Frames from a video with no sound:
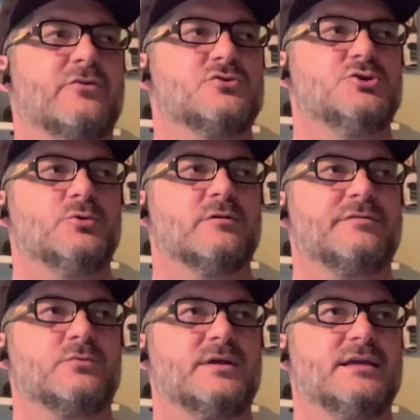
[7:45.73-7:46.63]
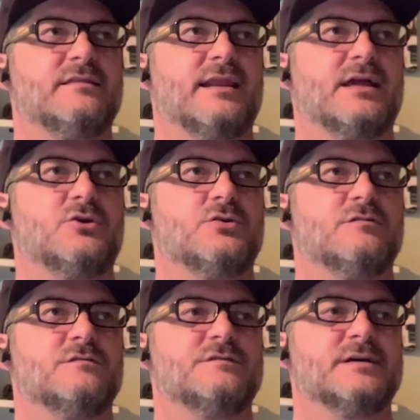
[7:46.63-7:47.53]
another 2 or 3 that I
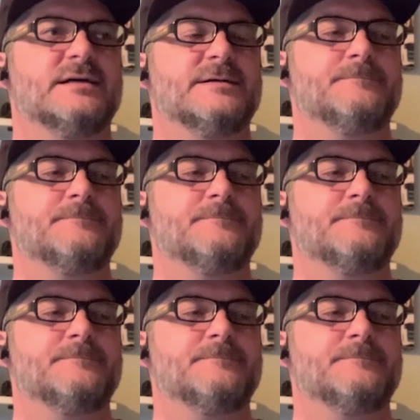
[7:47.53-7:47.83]
could have